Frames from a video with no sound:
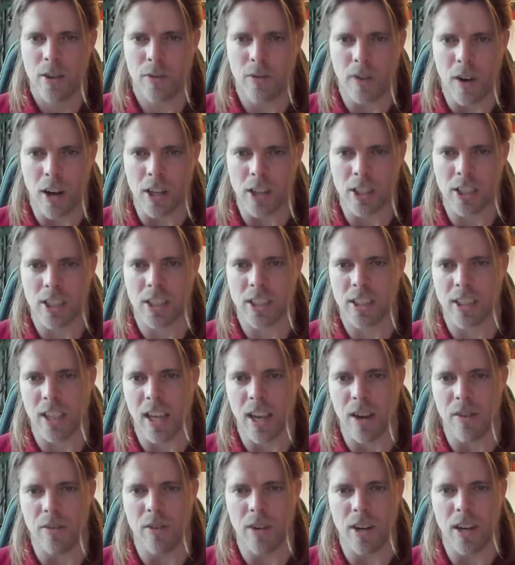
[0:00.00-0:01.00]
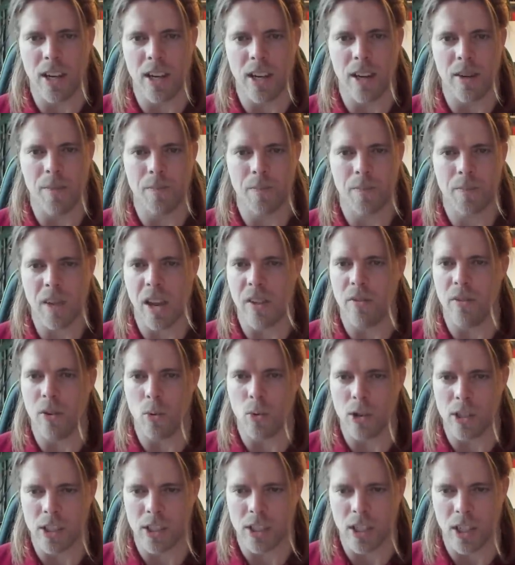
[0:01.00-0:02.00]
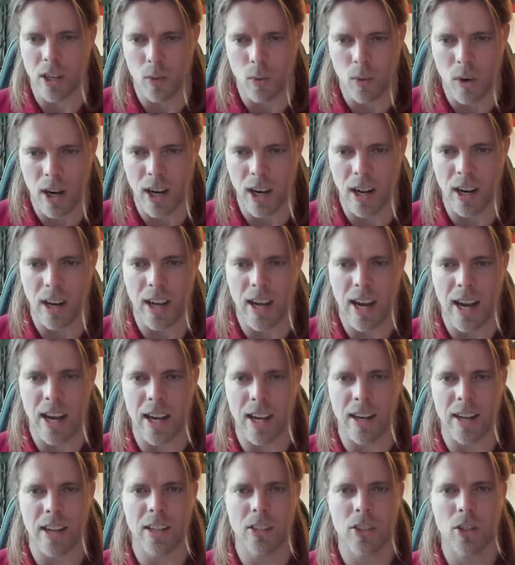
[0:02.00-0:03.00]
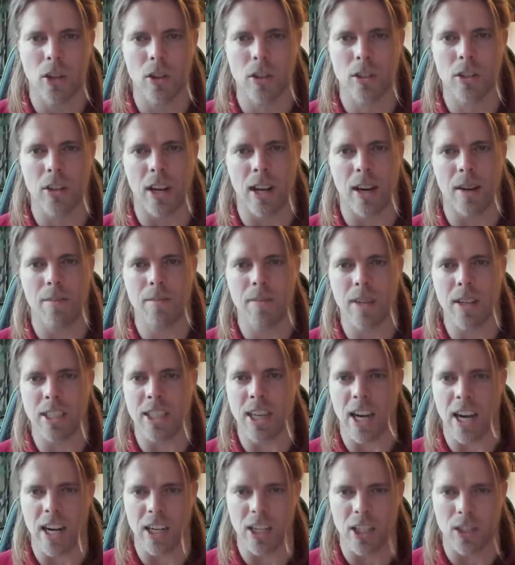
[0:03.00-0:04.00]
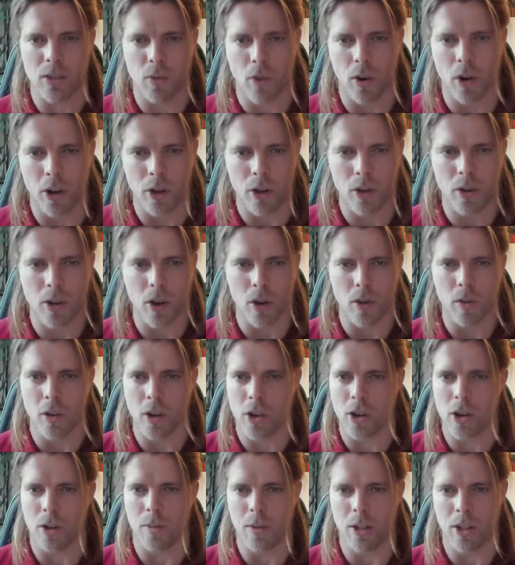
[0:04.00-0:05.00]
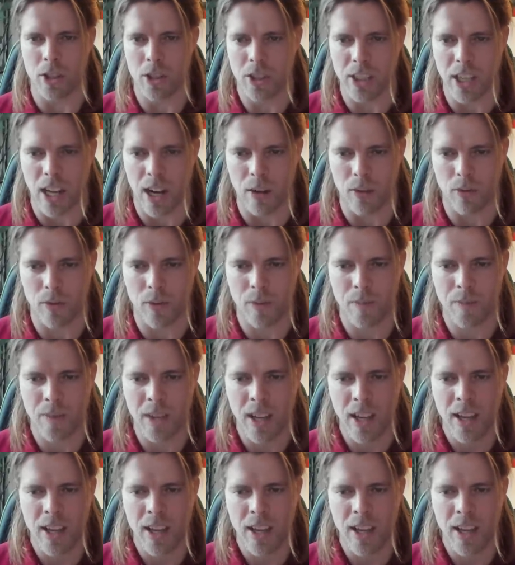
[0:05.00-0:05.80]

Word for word: fasts every every once in a while and it's also a, challenge for you to overcome yourself